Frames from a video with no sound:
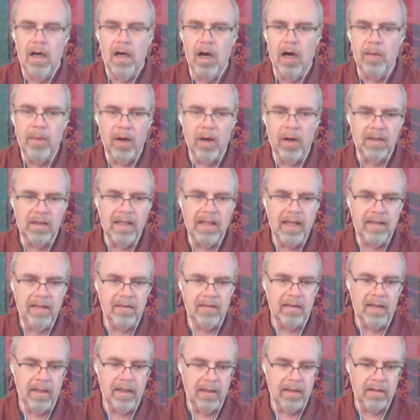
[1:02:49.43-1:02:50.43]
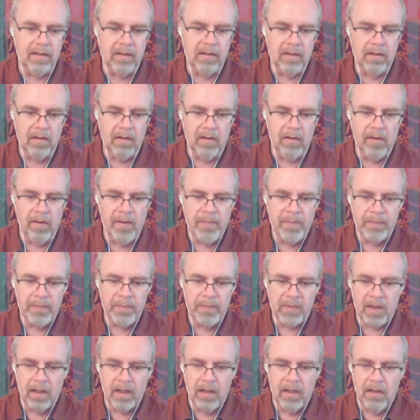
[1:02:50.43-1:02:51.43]
about that, and uh,
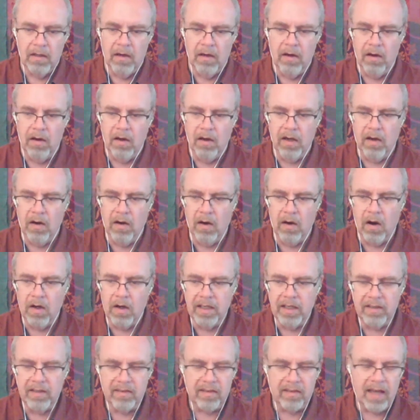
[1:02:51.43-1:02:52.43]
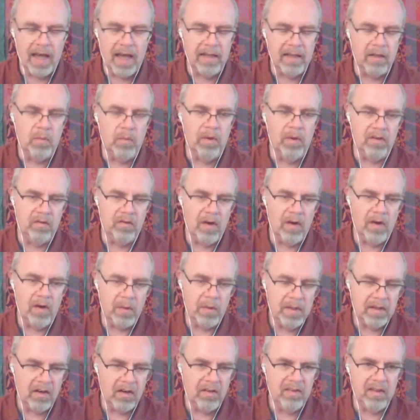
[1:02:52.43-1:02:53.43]
Uh, on his side, he was
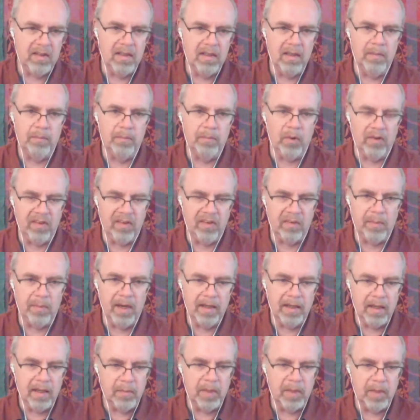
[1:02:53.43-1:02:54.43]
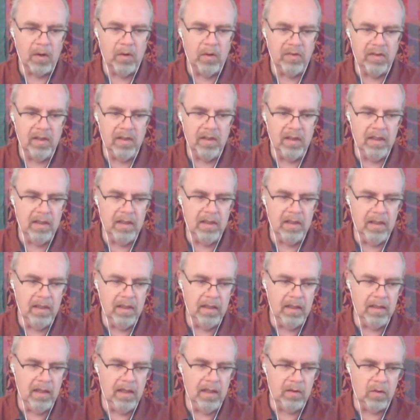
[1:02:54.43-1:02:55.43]
very interested in process mining, because he,
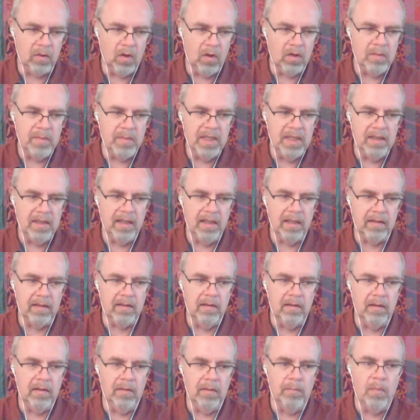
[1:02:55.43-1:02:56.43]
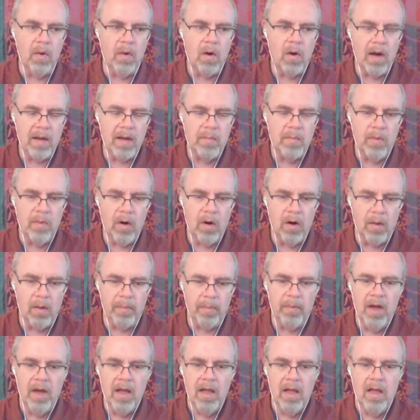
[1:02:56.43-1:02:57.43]
he, he told me that uh, more and
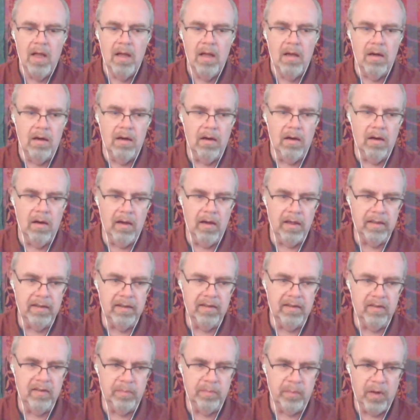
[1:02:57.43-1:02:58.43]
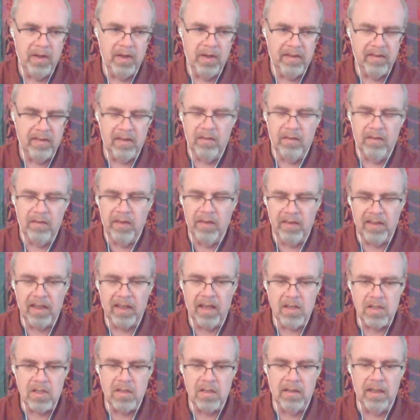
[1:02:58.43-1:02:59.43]
more uh, in this police
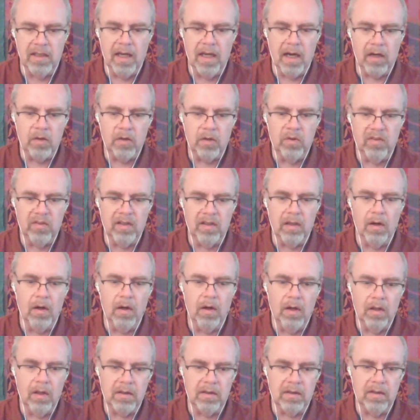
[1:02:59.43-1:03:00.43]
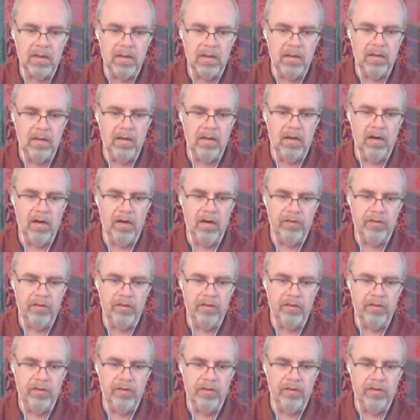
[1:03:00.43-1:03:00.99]
investigation, they are using a lot uh,